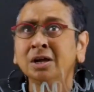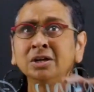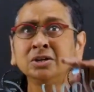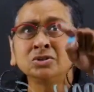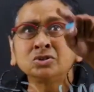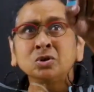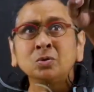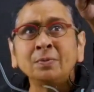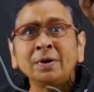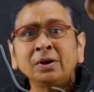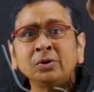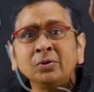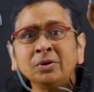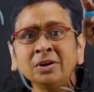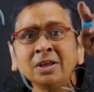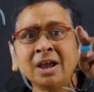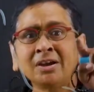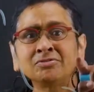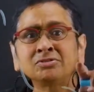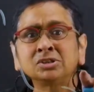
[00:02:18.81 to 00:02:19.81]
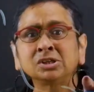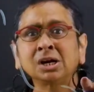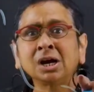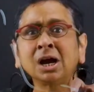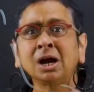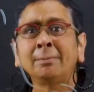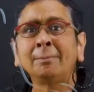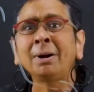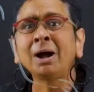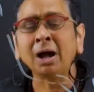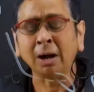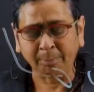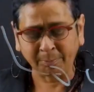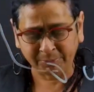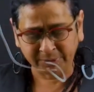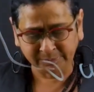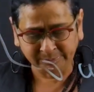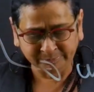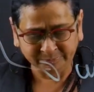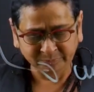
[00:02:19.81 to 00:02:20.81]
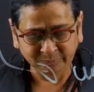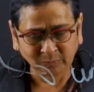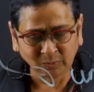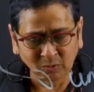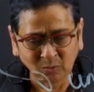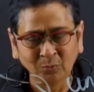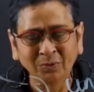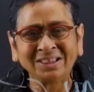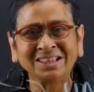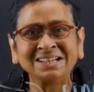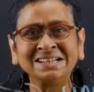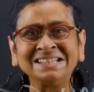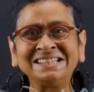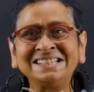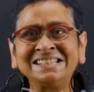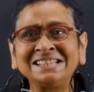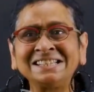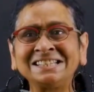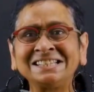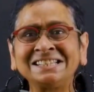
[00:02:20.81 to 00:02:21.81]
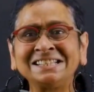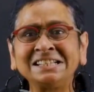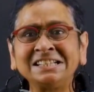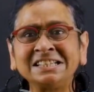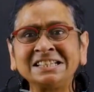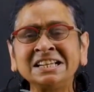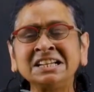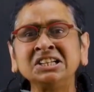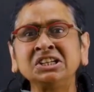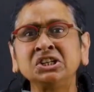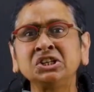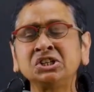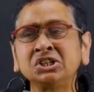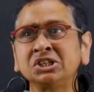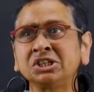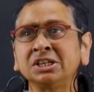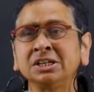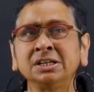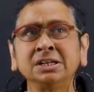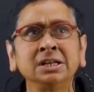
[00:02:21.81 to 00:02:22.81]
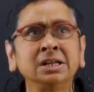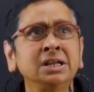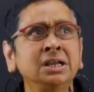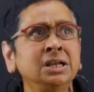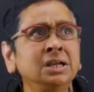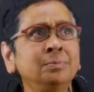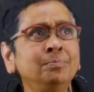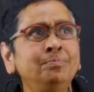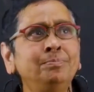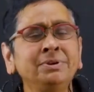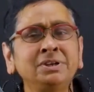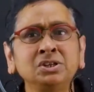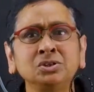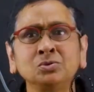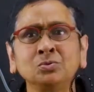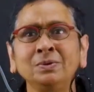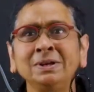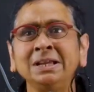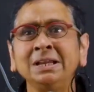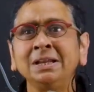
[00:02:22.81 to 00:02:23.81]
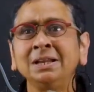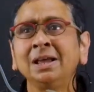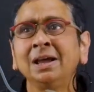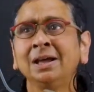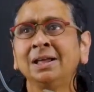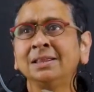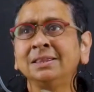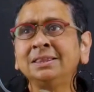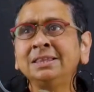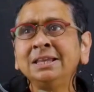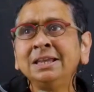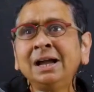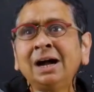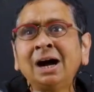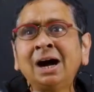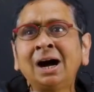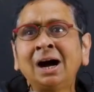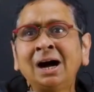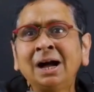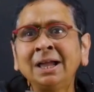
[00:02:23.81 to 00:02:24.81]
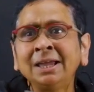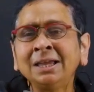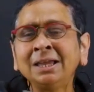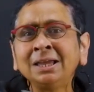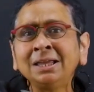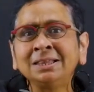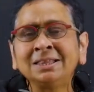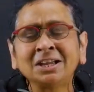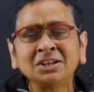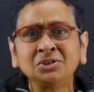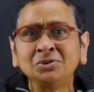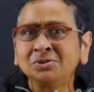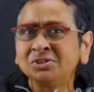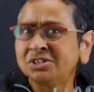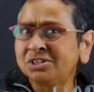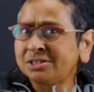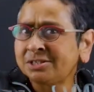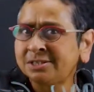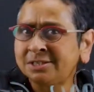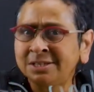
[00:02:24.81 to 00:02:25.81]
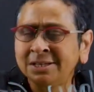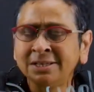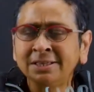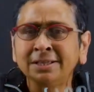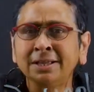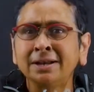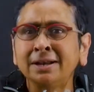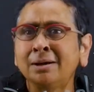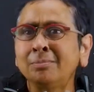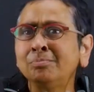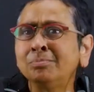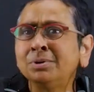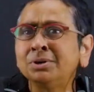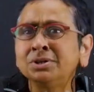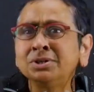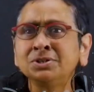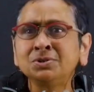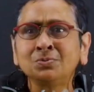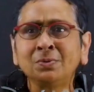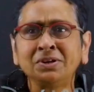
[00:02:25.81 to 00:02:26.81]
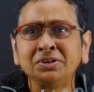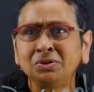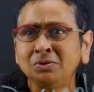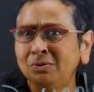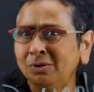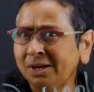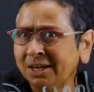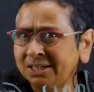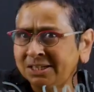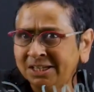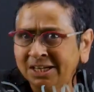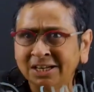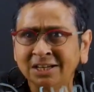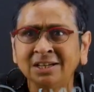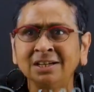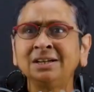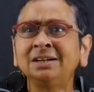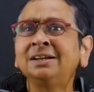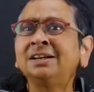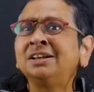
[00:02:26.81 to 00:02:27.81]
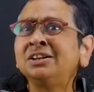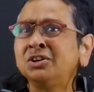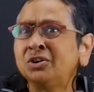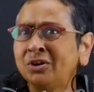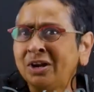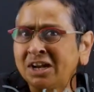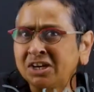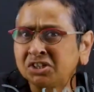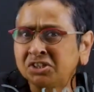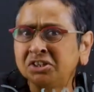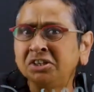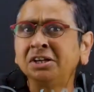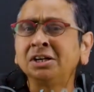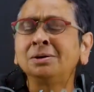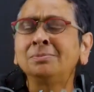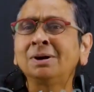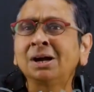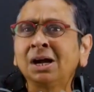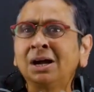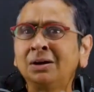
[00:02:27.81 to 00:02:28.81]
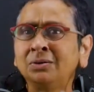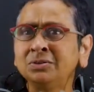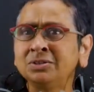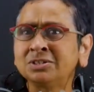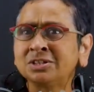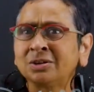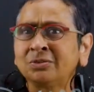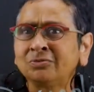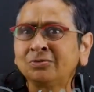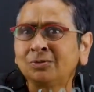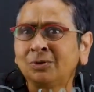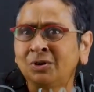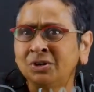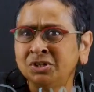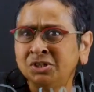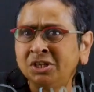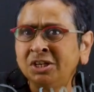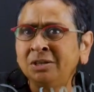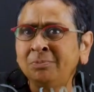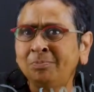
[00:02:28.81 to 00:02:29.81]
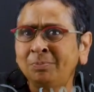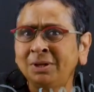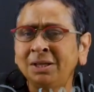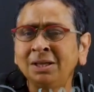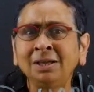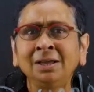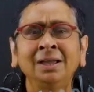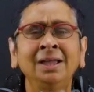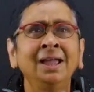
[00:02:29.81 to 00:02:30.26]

So we're going to have to come up with a distinction between the I that you just see in the numbers when you look at data in your national income accounts on GDP,